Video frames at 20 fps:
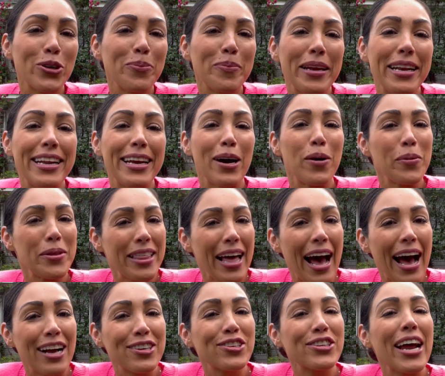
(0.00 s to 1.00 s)
media with the
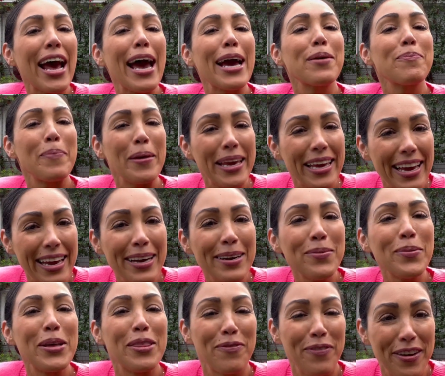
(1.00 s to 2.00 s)
hashtag
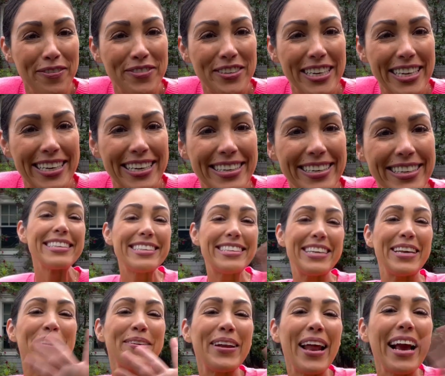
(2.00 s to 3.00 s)
BeginWith15.
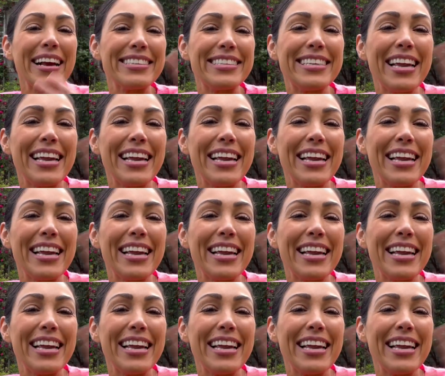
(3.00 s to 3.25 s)
See you next